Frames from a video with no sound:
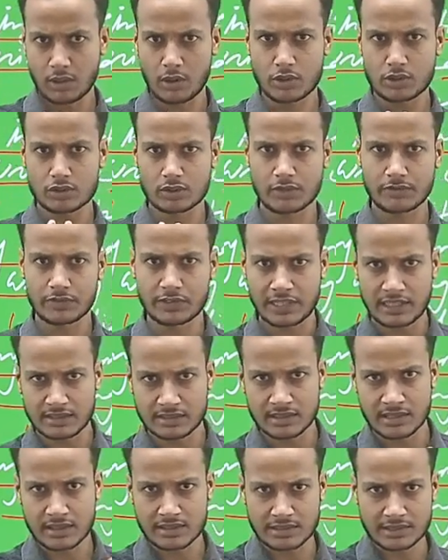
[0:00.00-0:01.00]
of things
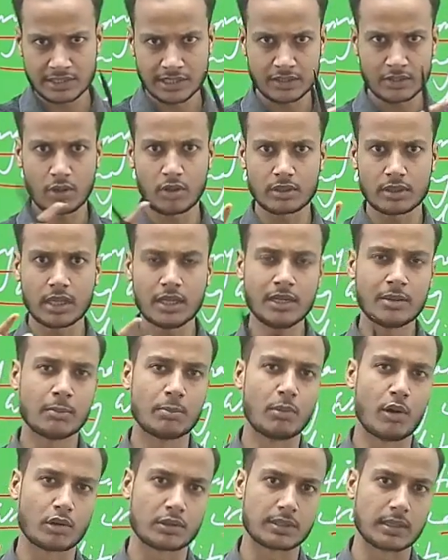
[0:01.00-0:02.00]
are written on the
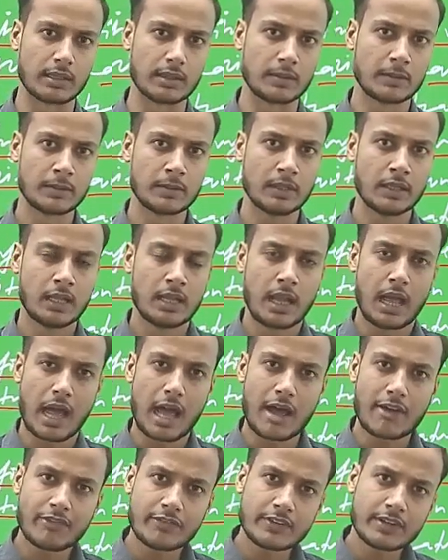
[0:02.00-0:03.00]
bottle.
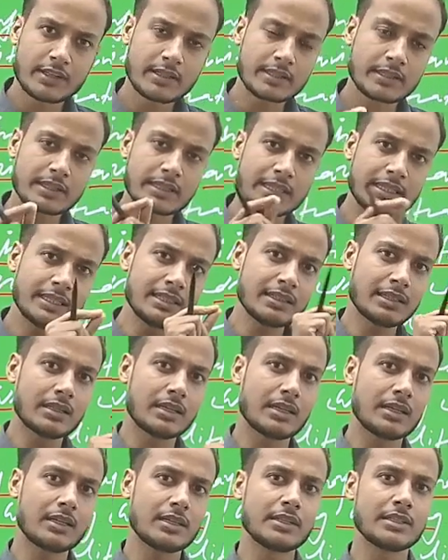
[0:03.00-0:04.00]
After reading
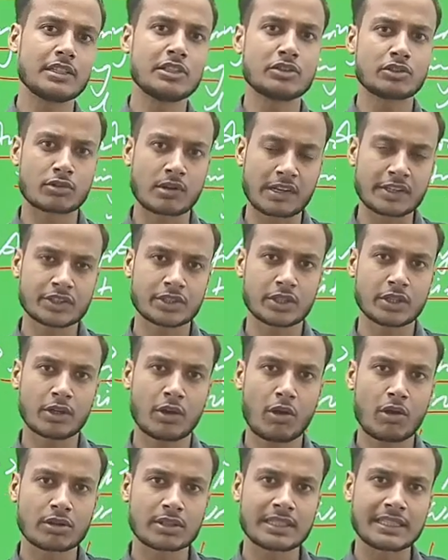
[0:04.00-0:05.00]
the instruction
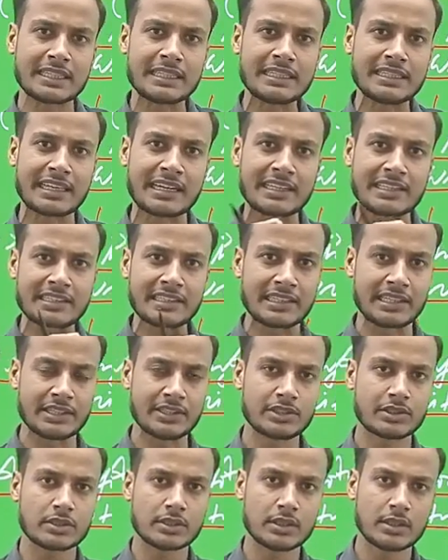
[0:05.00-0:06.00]
or the
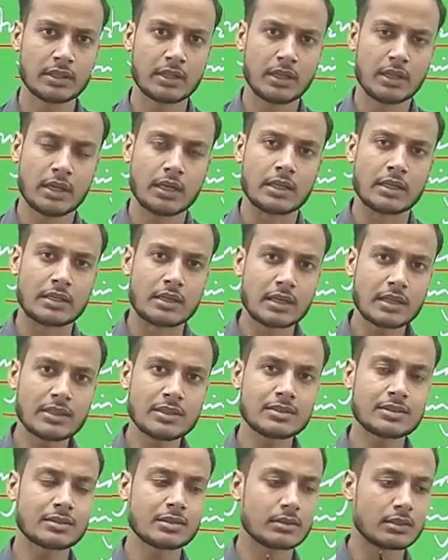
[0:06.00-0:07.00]
ingredients,
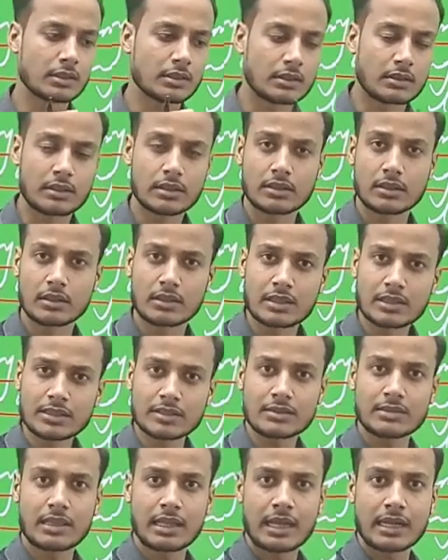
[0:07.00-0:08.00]
does
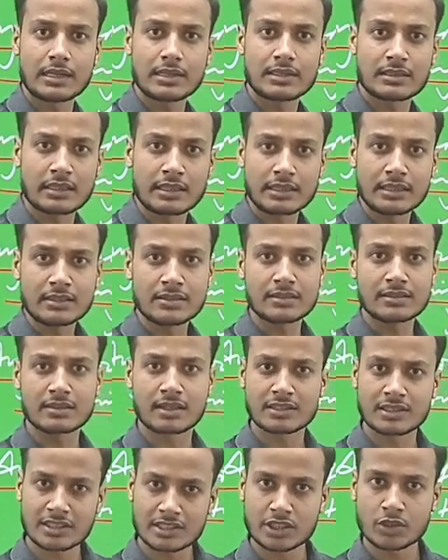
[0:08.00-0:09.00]
that thing
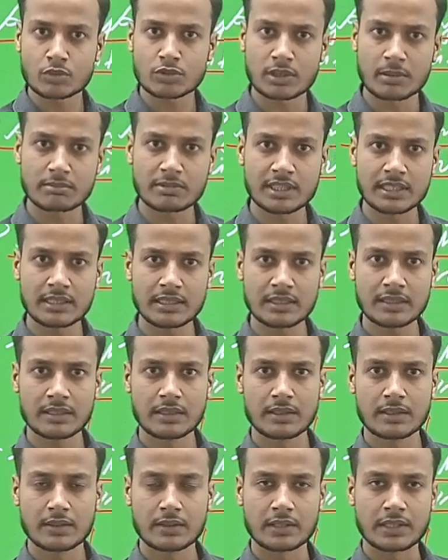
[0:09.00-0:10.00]
suggest you something?
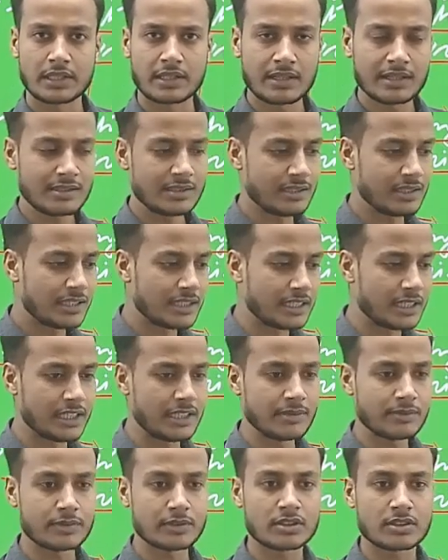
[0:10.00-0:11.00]
Does it
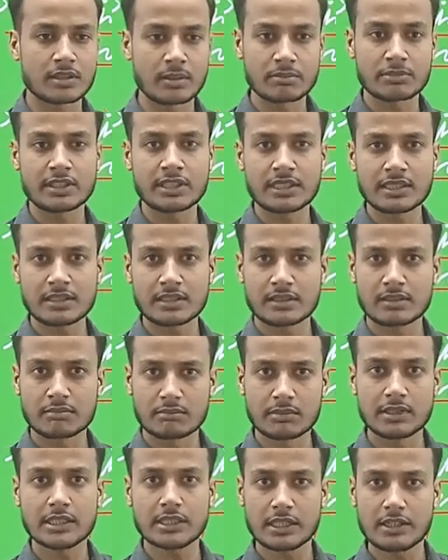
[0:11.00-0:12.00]
give something,
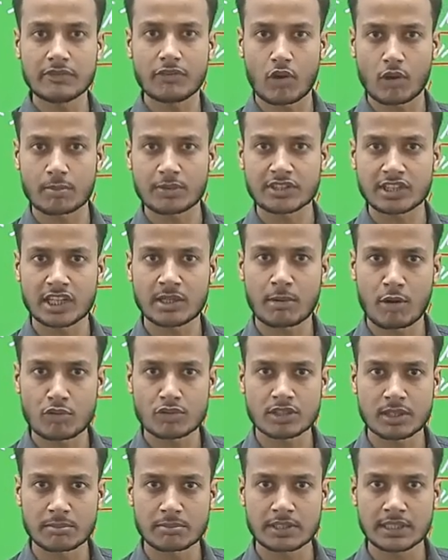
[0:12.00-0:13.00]
information about
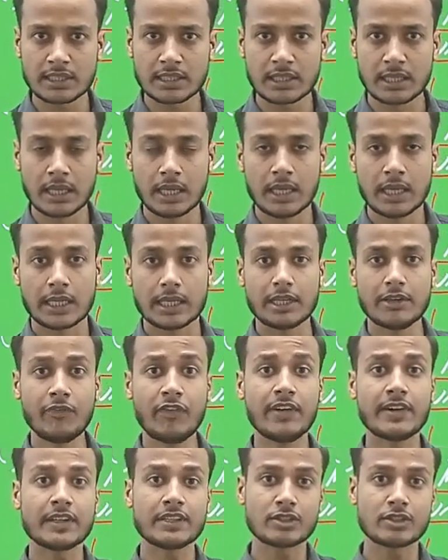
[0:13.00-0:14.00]
something? If it is